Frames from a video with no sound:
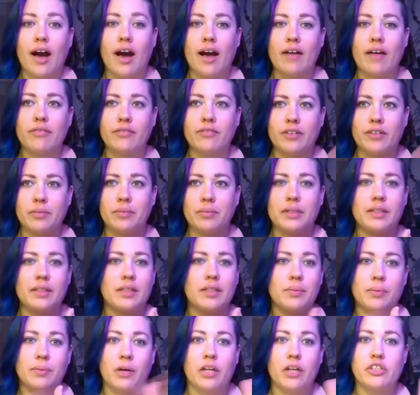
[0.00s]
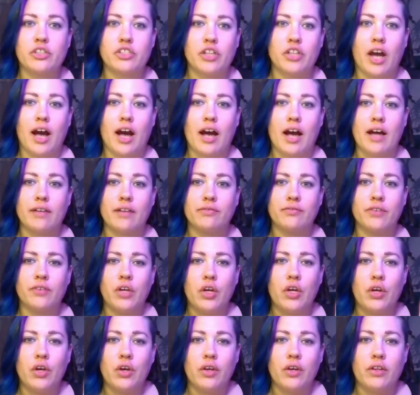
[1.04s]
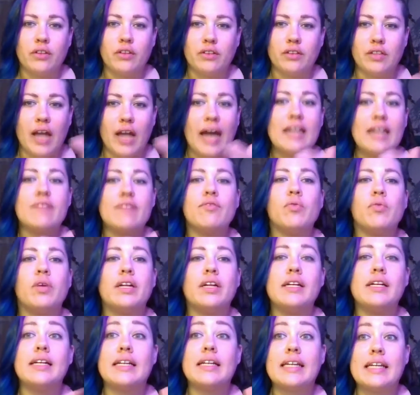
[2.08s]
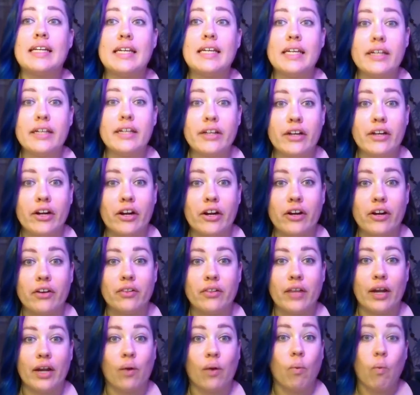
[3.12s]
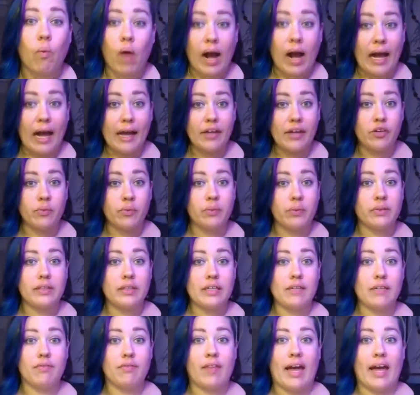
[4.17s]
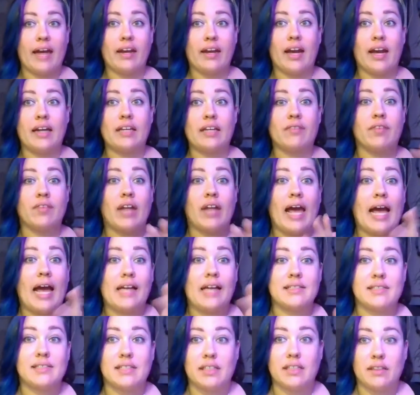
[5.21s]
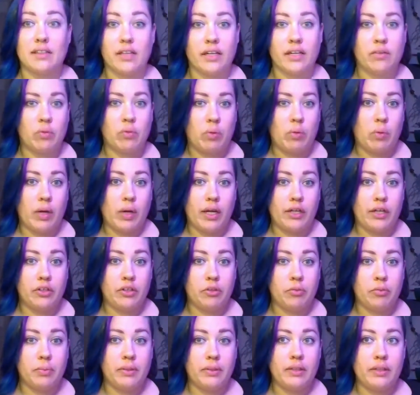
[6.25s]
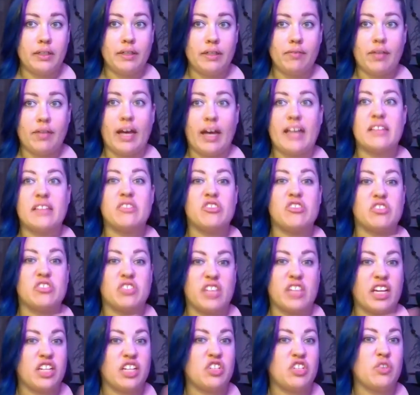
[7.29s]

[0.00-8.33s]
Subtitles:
Completely brushed off, not even wanting to hear like why you believe that, not even asking like, well, why do you believe that? It's just like, you